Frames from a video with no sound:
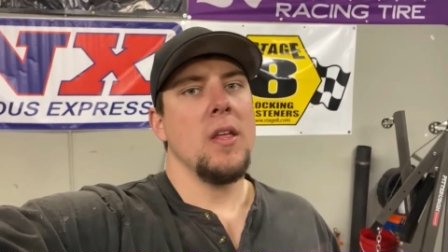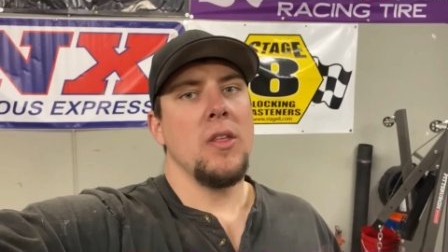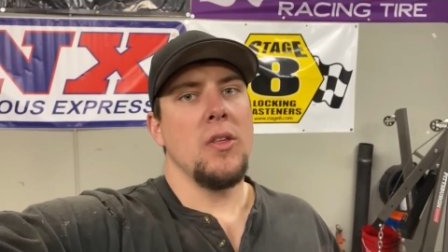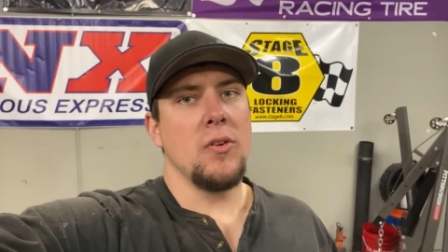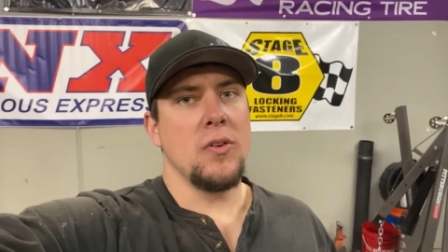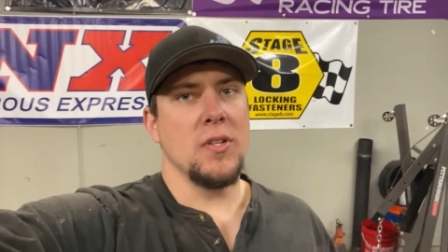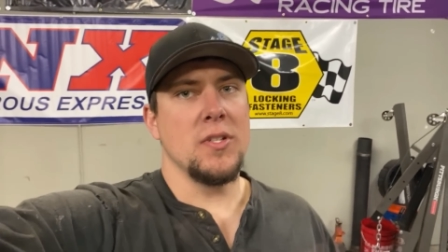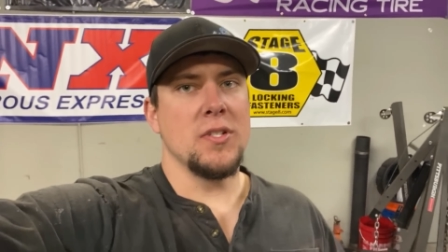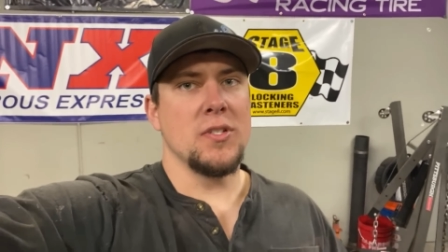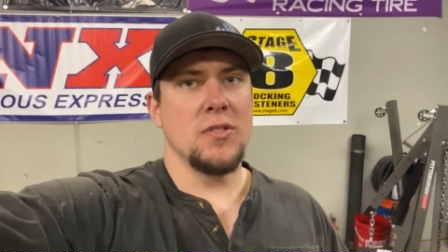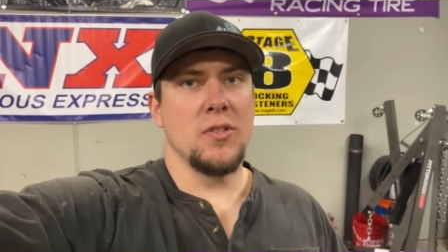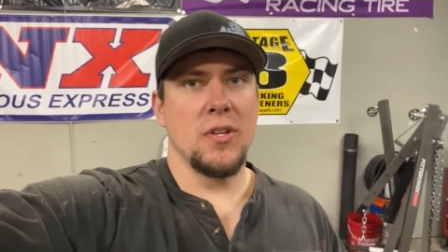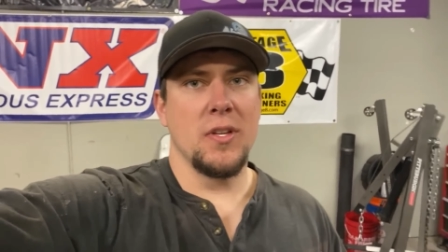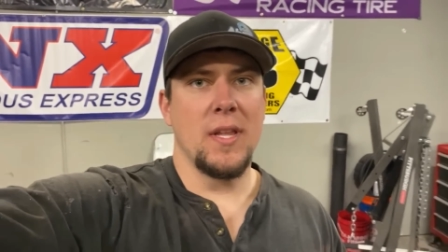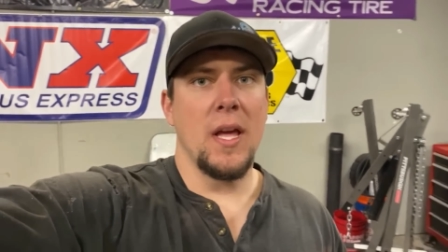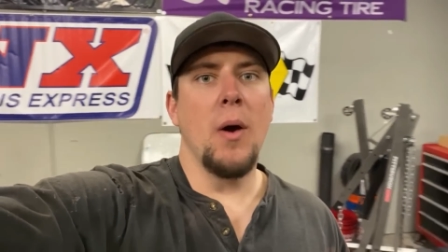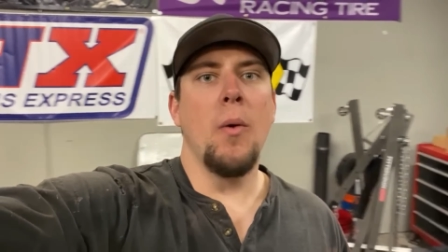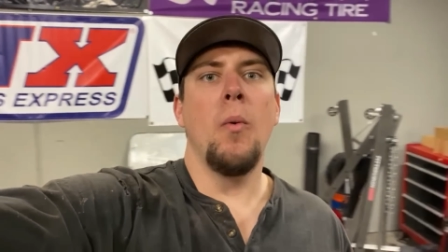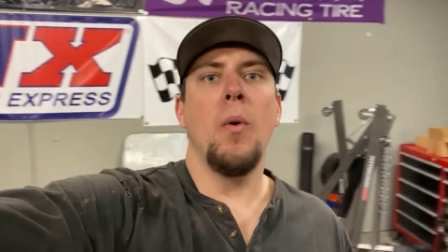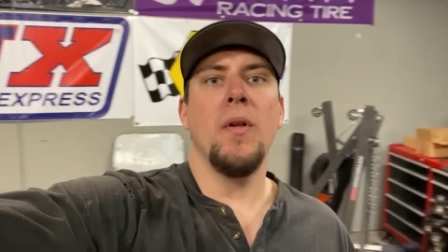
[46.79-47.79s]
you could just look at
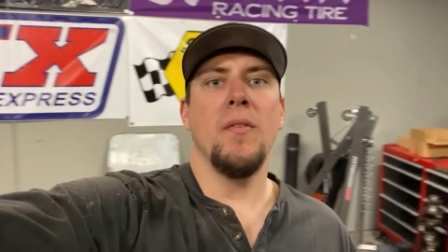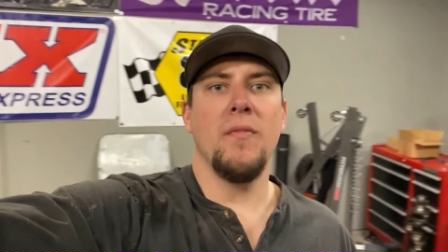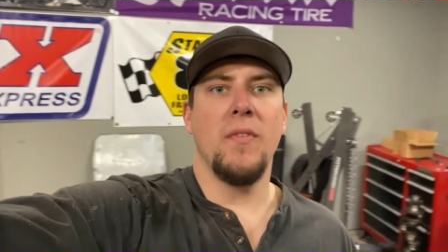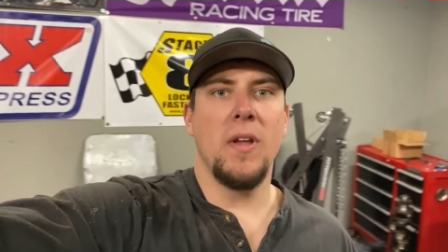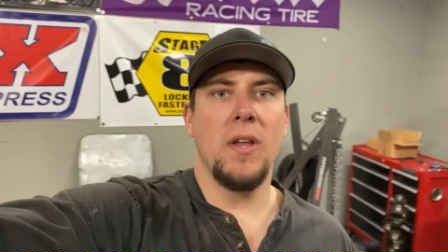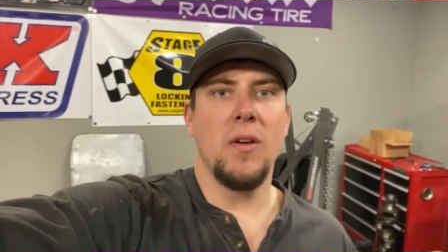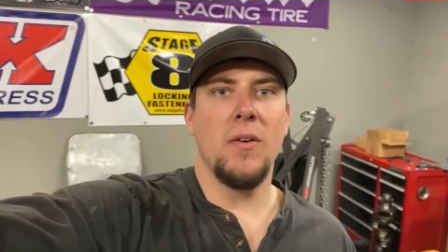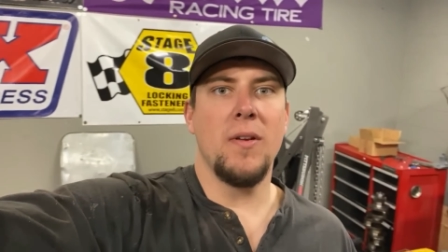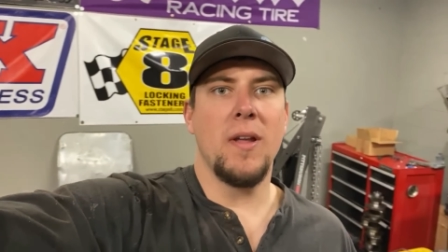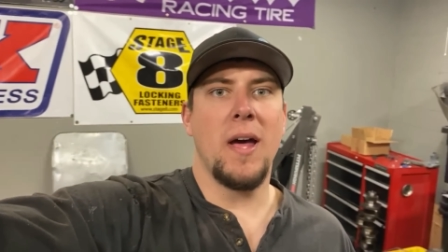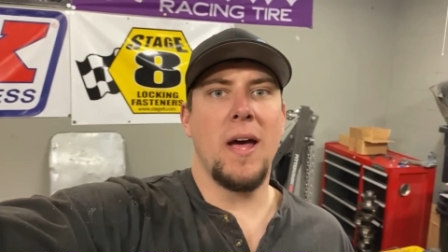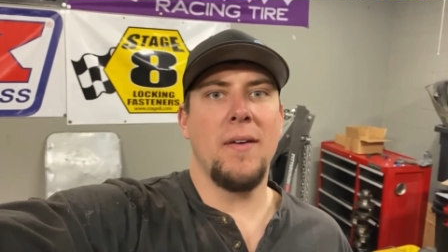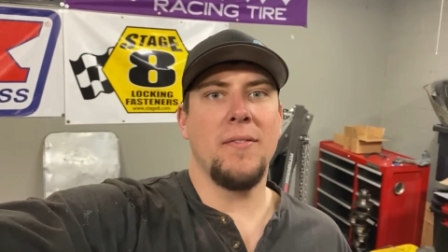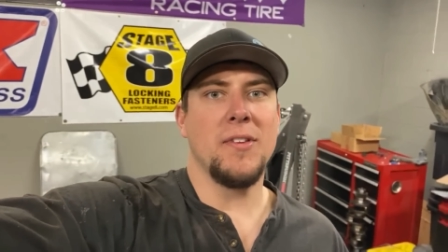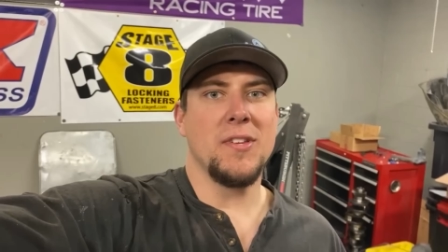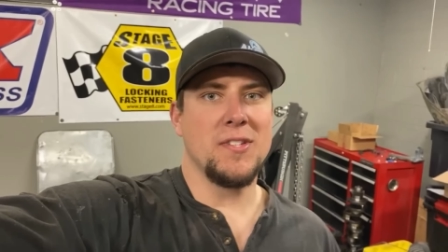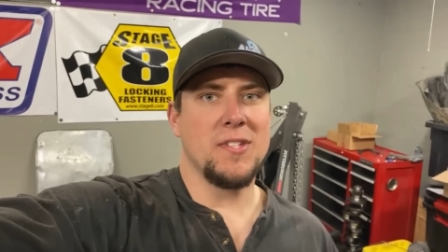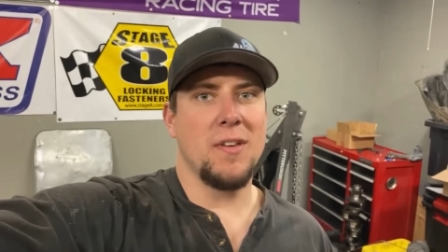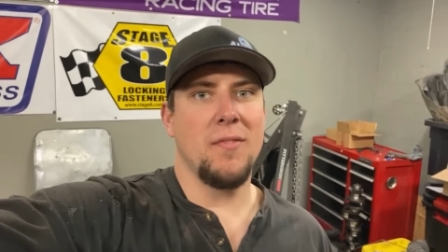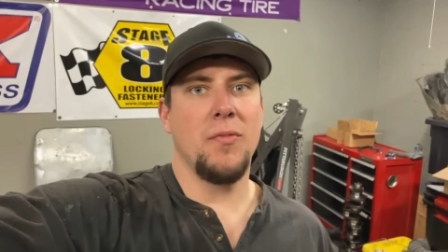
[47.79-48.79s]
that one video and not have
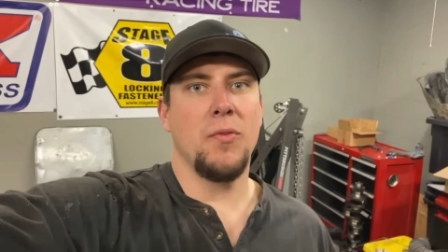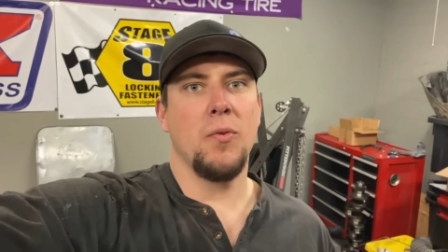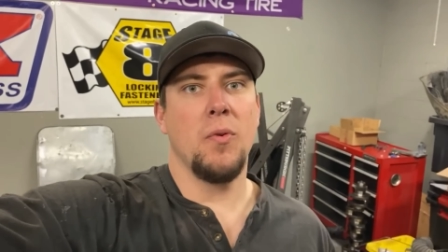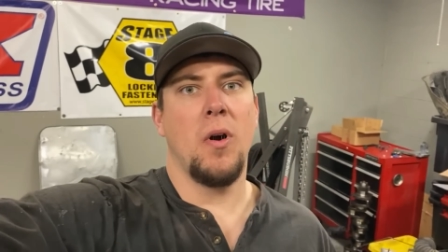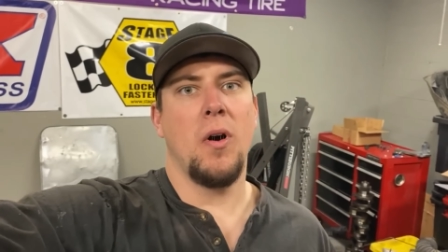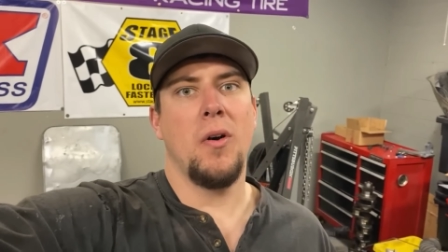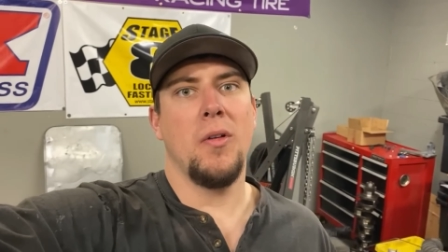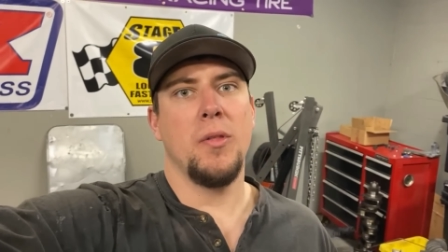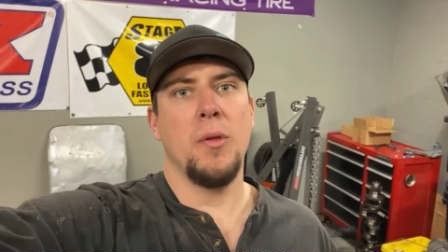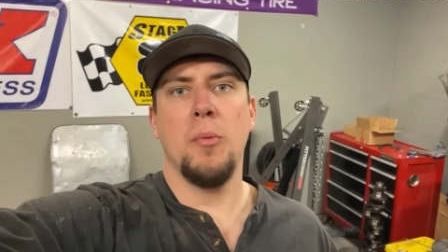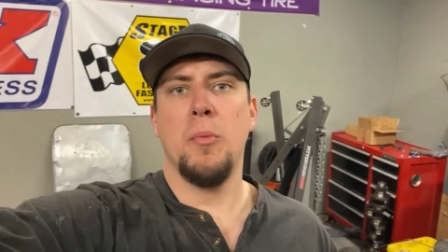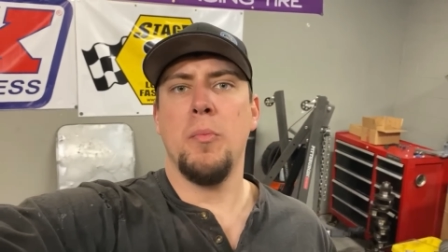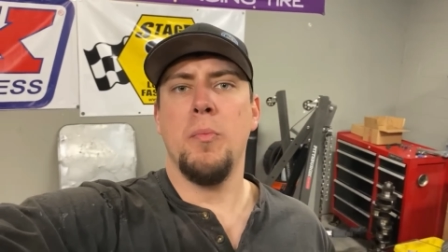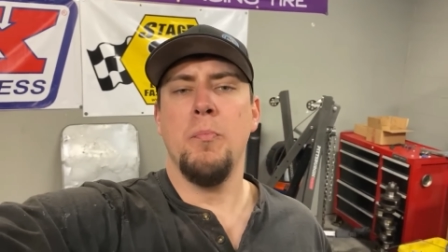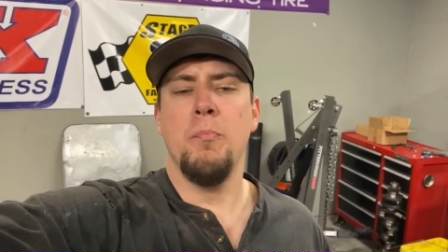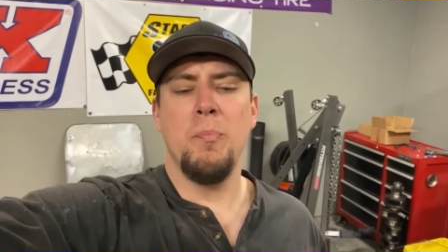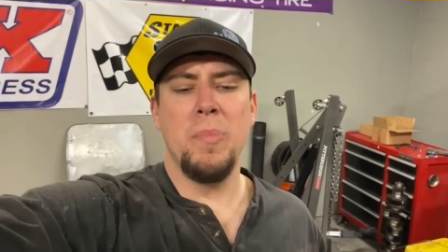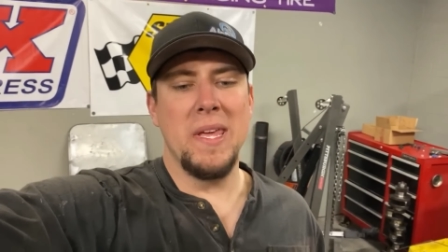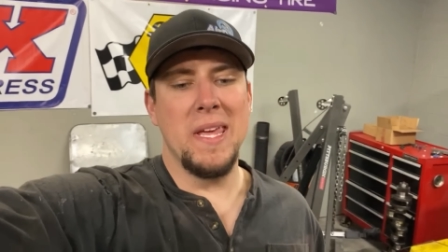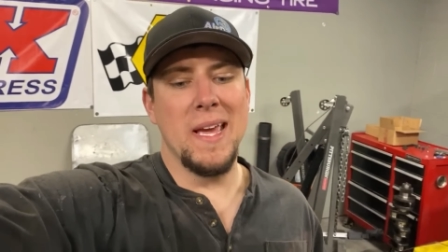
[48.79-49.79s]
to sift through all the
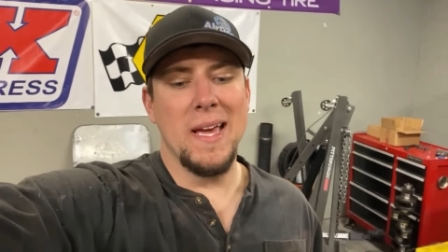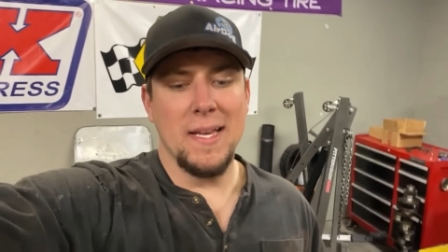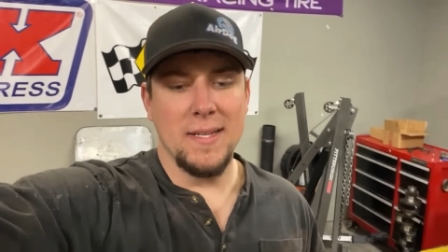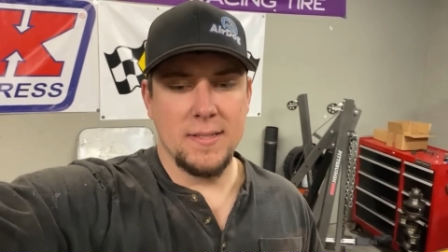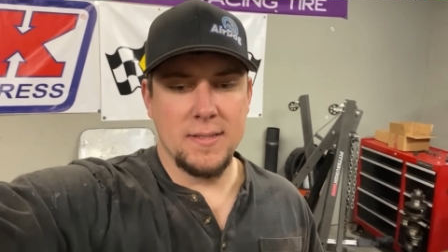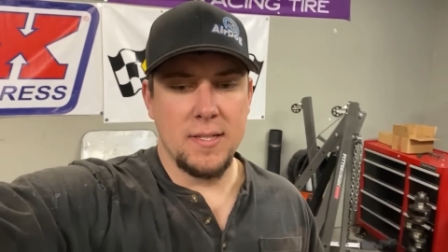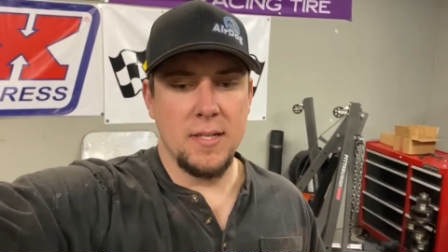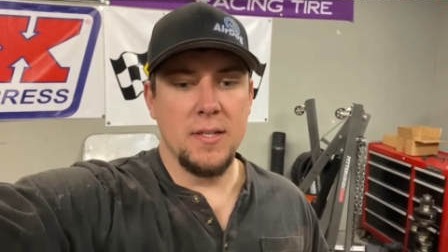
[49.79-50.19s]
BS.